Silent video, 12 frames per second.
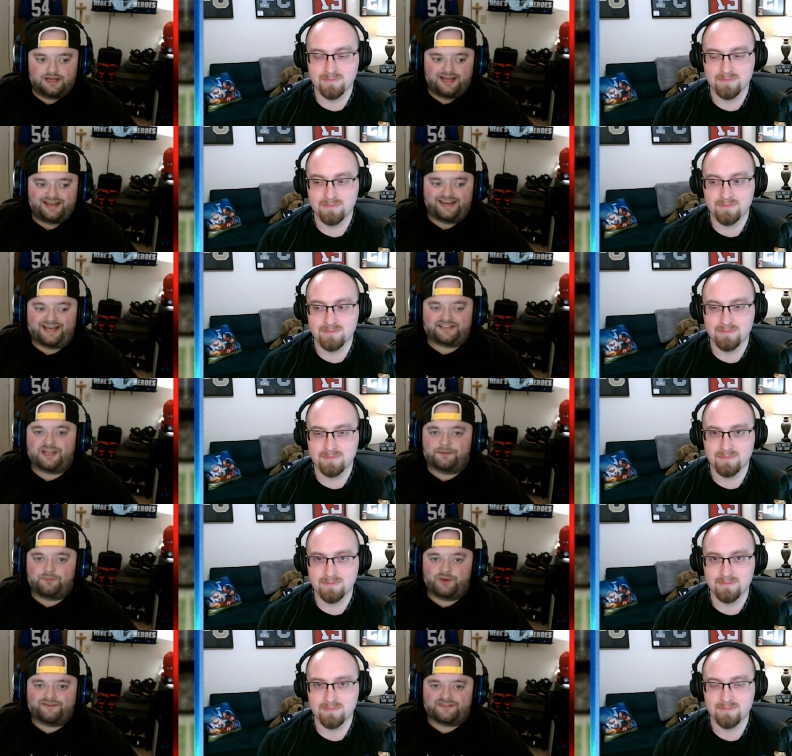Speaker 1: Next up,
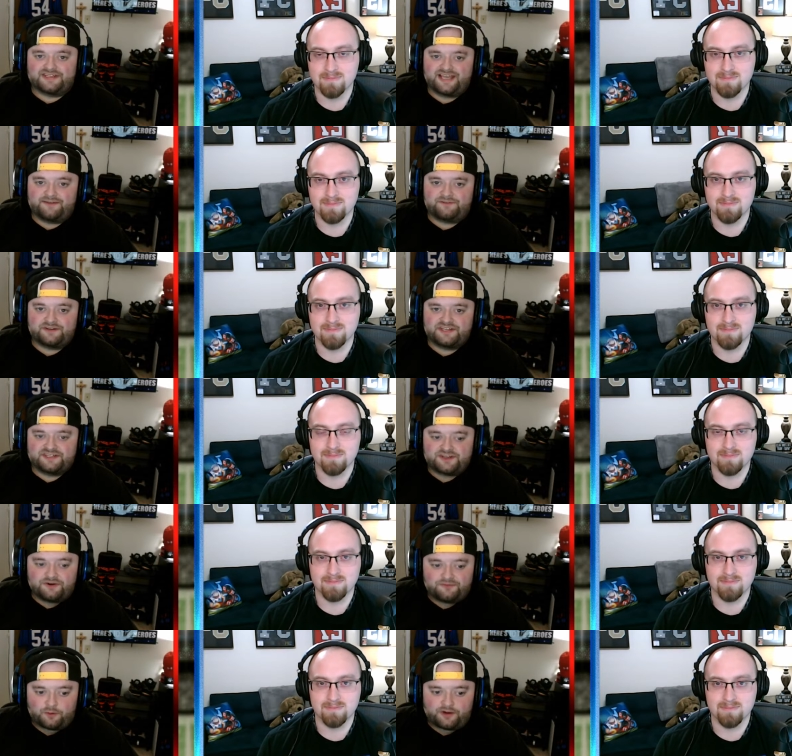we have the San
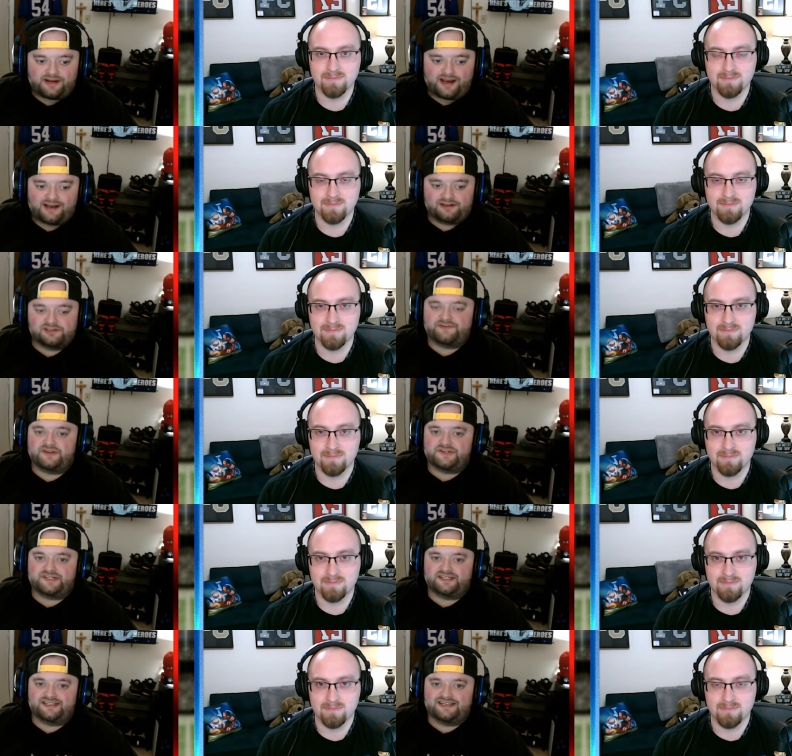Francisco 49ers
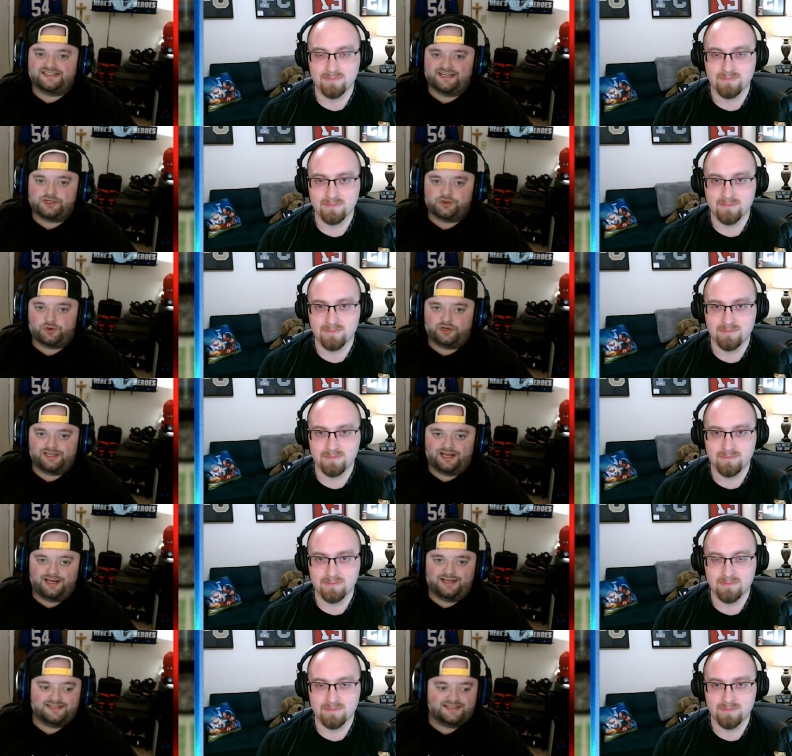visiting the Detroit
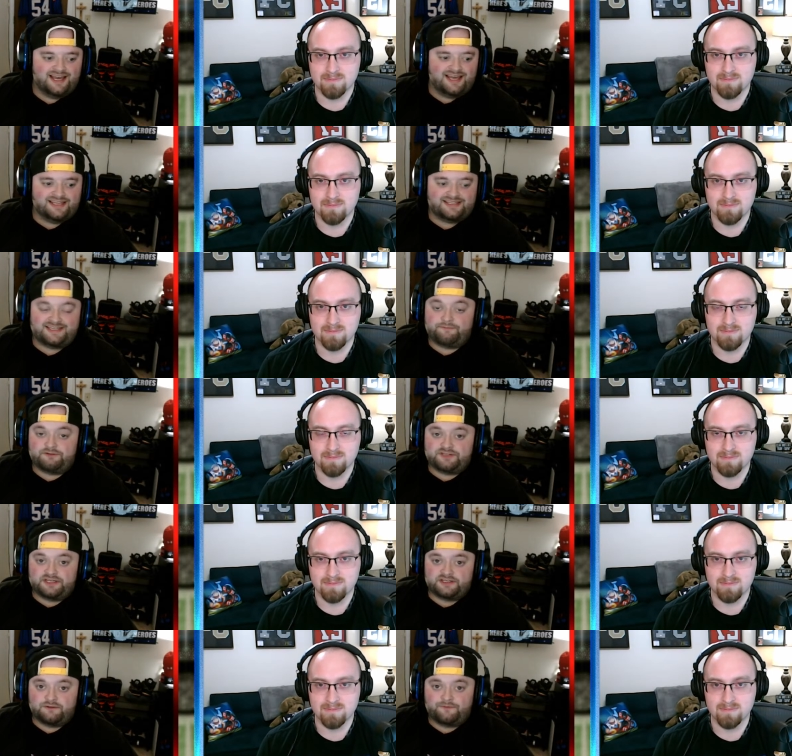Lions. The San
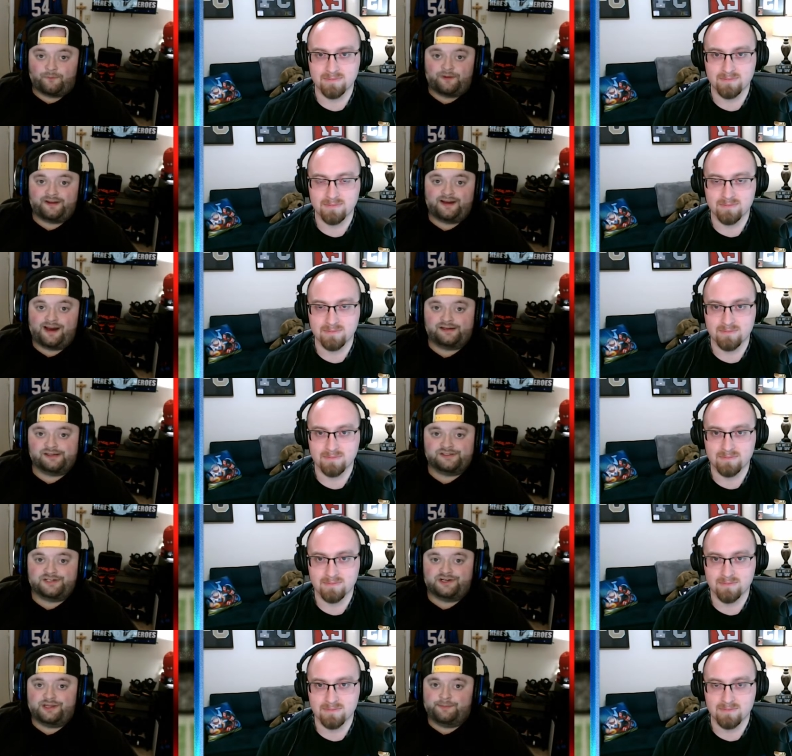Francisco
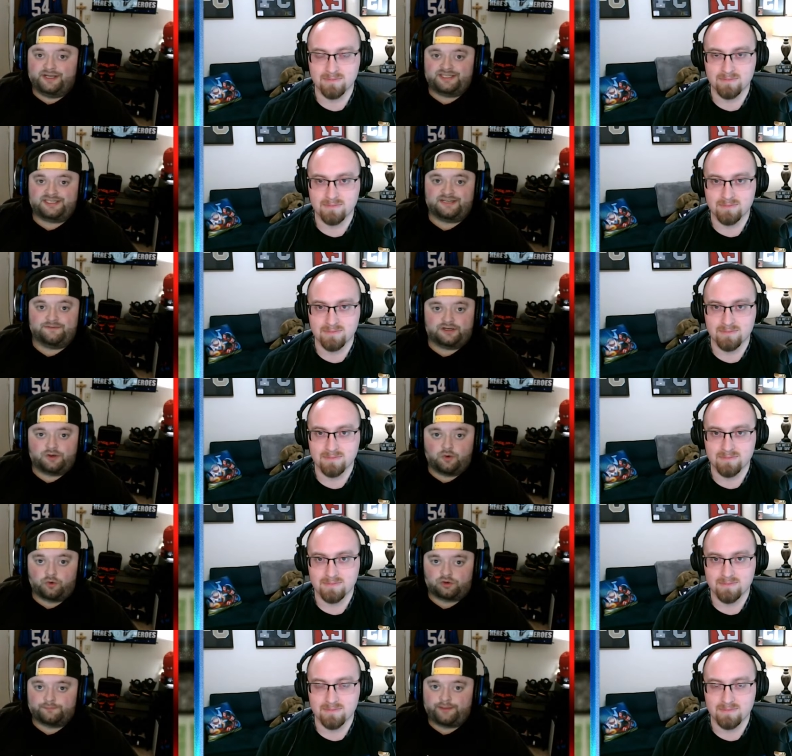49ers are in the midst of a
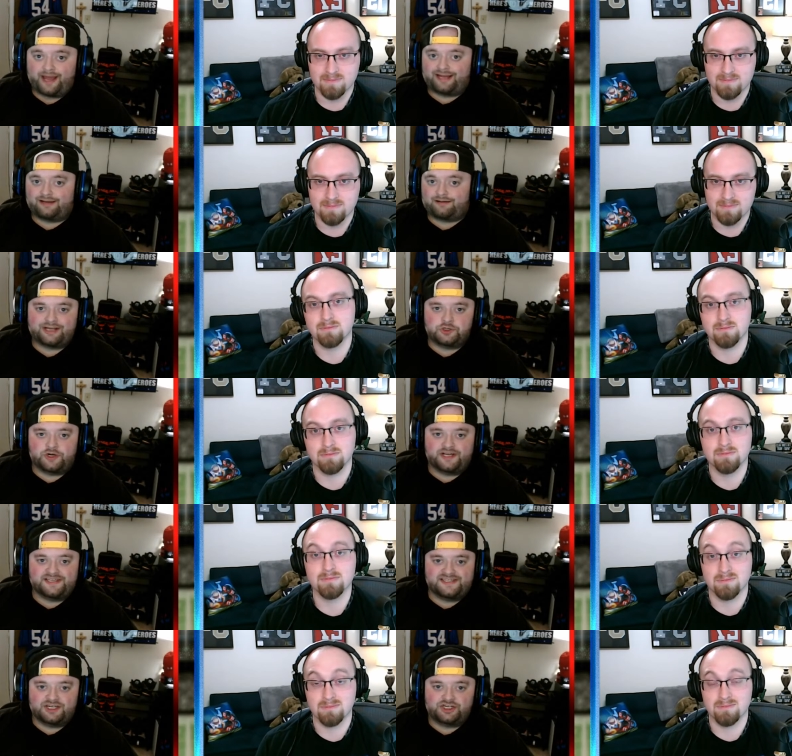quarterback
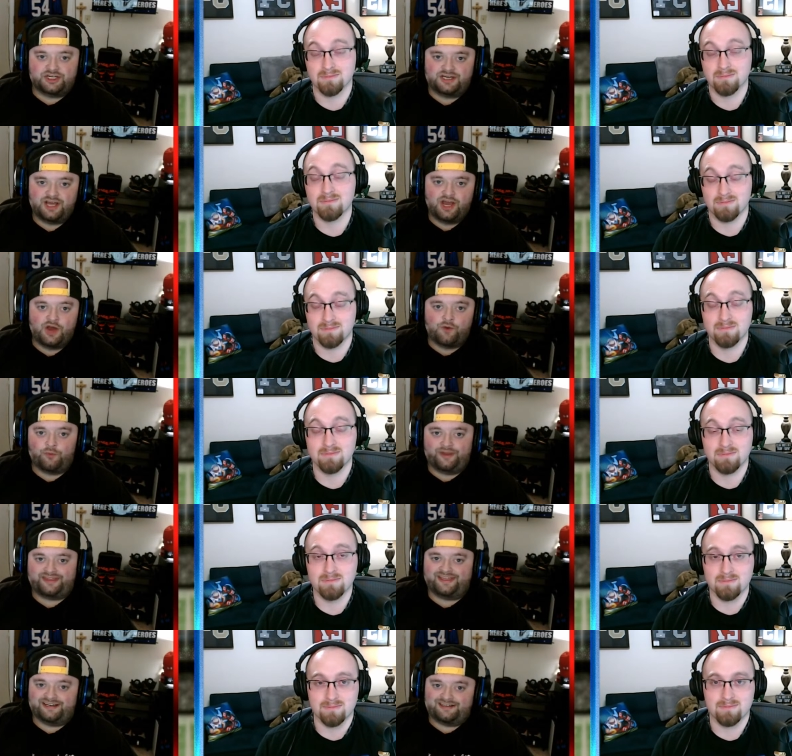transition
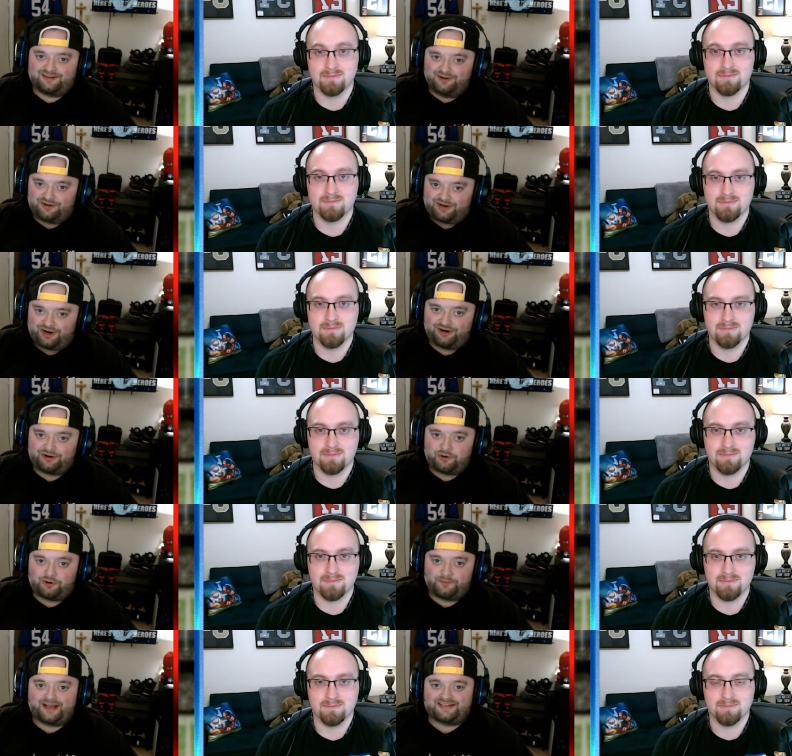with the current
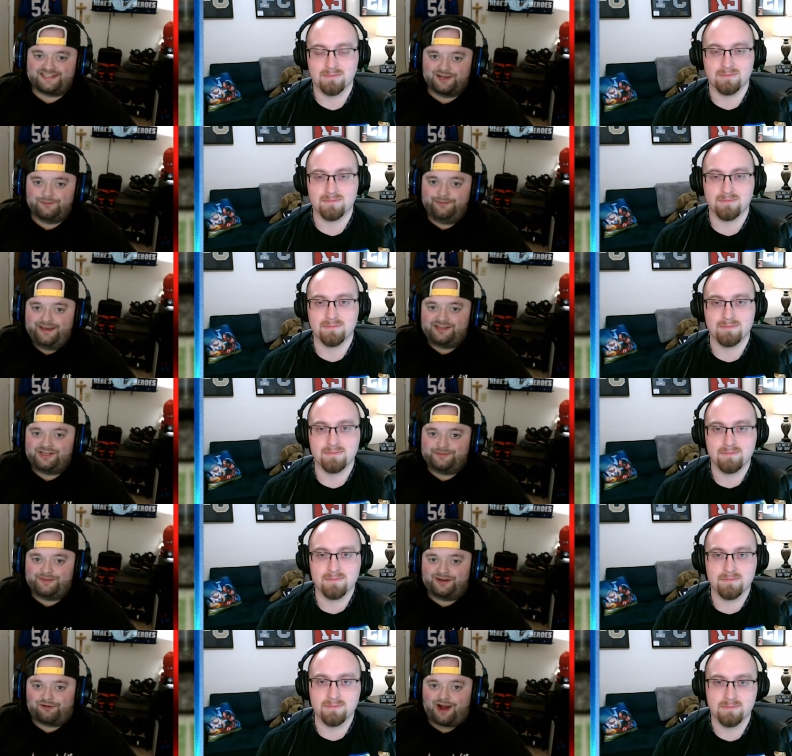quarterback still being
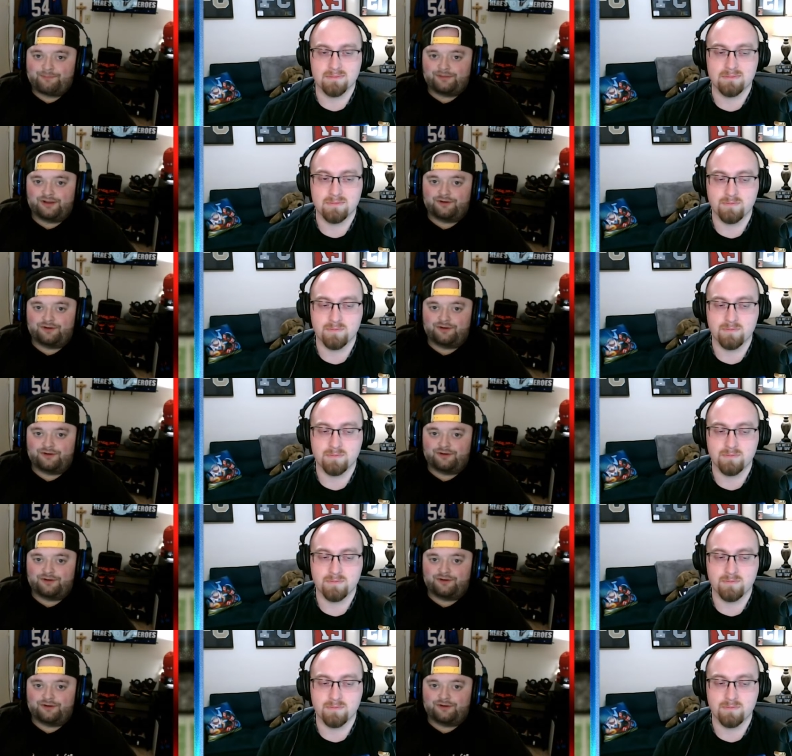Jimmy Garoppolo